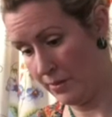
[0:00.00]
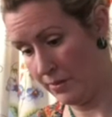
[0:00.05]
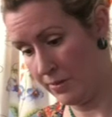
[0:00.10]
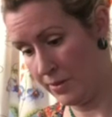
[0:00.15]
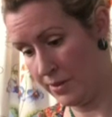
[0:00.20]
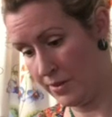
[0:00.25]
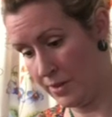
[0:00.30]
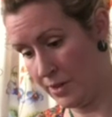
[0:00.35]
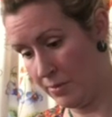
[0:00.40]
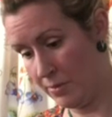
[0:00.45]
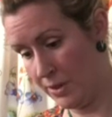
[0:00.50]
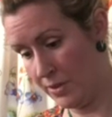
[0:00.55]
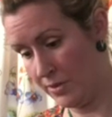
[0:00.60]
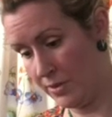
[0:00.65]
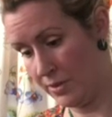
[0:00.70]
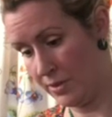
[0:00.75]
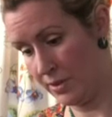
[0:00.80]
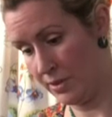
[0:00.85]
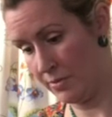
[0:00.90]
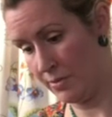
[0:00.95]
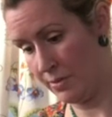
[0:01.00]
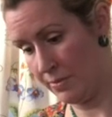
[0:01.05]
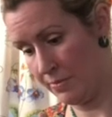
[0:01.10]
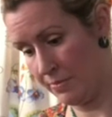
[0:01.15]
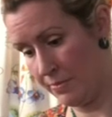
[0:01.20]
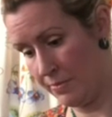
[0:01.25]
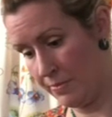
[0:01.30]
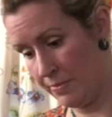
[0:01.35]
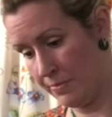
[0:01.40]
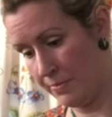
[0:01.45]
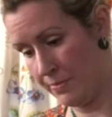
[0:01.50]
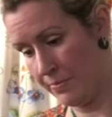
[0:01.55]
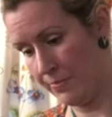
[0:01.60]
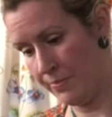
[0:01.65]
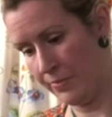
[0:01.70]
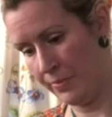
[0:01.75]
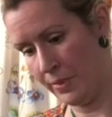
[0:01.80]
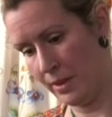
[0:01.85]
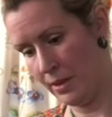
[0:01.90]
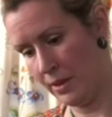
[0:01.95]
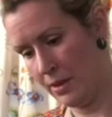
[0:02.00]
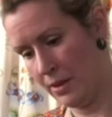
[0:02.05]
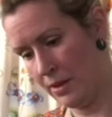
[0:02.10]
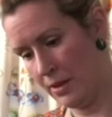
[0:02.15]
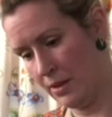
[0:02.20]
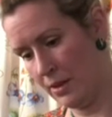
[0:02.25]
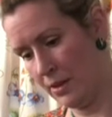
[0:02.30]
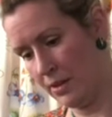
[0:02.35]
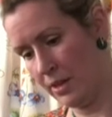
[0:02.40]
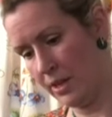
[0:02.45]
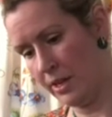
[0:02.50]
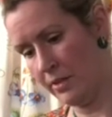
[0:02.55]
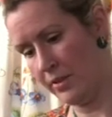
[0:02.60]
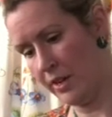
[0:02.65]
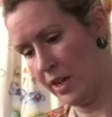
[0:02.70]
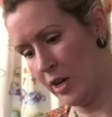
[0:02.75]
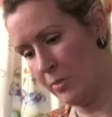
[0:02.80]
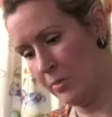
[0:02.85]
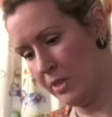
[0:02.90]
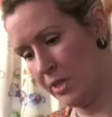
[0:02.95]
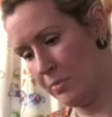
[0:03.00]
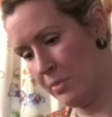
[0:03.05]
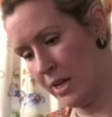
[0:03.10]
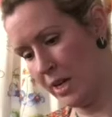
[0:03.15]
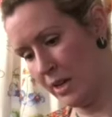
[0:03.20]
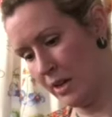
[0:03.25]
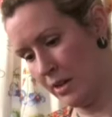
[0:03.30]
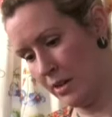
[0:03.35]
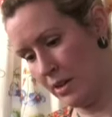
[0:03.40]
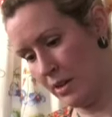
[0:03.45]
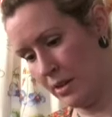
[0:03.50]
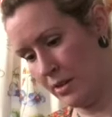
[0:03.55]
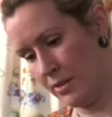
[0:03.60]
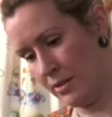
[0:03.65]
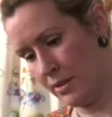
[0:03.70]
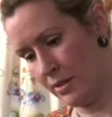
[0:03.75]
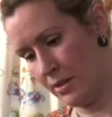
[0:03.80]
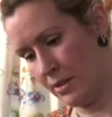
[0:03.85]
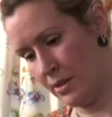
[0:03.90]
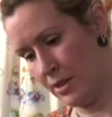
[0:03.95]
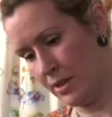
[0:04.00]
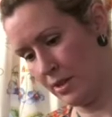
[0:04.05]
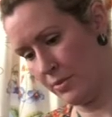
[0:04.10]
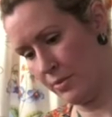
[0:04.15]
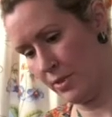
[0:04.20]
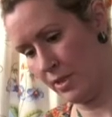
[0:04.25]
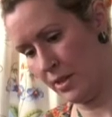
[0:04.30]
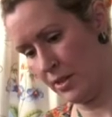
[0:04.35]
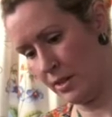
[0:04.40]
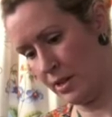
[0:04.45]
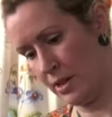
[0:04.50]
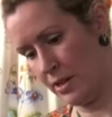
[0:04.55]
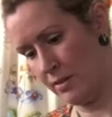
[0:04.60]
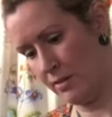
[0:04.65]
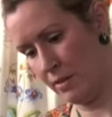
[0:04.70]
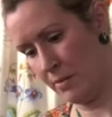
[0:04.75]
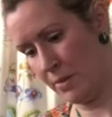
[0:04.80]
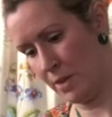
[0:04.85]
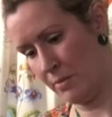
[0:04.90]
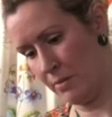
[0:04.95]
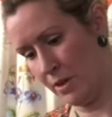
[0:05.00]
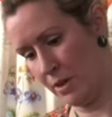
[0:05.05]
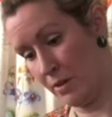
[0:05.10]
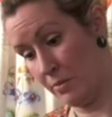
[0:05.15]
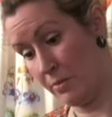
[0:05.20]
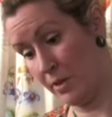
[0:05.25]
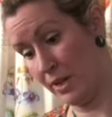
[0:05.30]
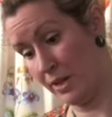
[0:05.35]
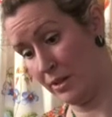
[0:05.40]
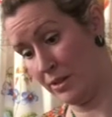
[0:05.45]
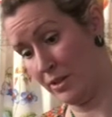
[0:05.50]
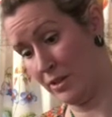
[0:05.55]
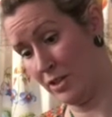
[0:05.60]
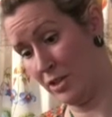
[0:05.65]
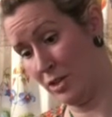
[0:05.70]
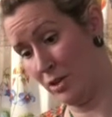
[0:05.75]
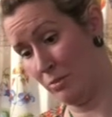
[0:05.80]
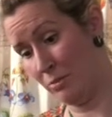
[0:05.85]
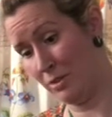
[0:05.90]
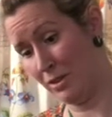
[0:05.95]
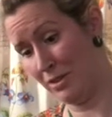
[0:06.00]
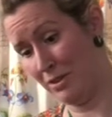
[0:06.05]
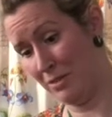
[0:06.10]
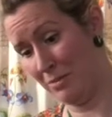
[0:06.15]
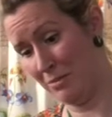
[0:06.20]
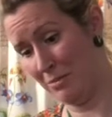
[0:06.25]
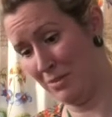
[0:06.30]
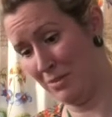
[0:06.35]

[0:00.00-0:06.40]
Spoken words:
First time using this one. I think if I opened a bag of nuts and the nuts were this colour, I might be going back to the shop with them.